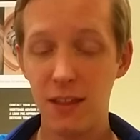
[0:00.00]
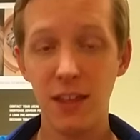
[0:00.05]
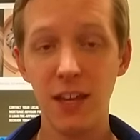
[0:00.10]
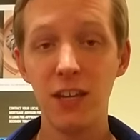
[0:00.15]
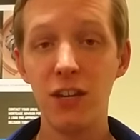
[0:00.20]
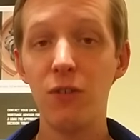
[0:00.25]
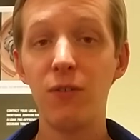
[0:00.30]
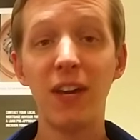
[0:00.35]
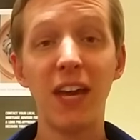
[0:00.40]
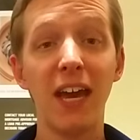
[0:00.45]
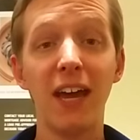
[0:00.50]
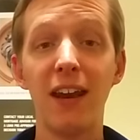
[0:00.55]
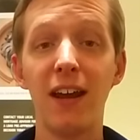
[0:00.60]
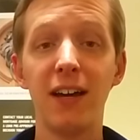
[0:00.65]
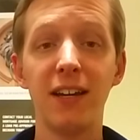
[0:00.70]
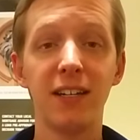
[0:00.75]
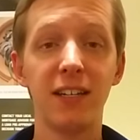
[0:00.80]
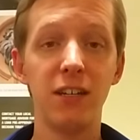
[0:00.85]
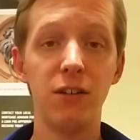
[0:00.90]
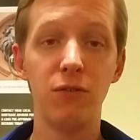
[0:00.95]
then you
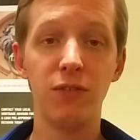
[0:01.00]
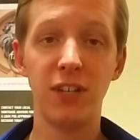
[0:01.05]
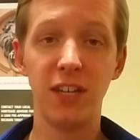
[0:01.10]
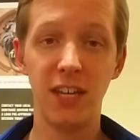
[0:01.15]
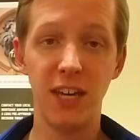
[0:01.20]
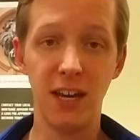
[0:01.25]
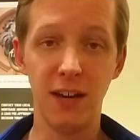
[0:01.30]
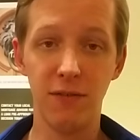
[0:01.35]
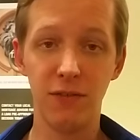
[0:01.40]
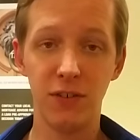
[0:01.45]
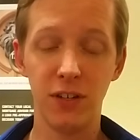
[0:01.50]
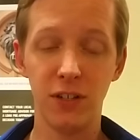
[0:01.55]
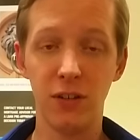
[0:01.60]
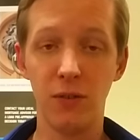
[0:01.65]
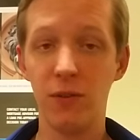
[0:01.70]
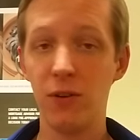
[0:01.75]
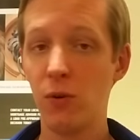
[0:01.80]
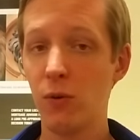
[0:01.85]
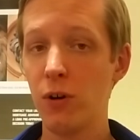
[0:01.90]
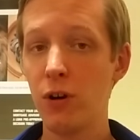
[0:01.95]
cannot use a gift.
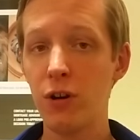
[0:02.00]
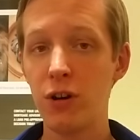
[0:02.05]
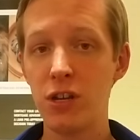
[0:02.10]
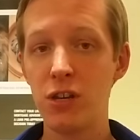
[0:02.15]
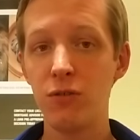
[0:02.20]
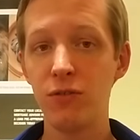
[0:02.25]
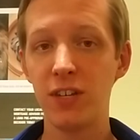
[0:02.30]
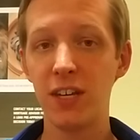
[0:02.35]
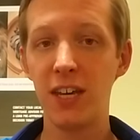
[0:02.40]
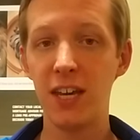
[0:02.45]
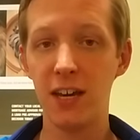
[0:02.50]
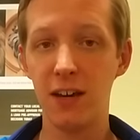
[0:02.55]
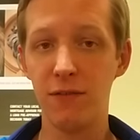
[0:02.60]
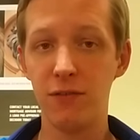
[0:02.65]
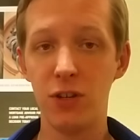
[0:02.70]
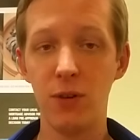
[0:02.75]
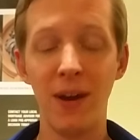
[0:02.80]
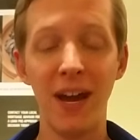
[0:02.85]
So in order to use a gift,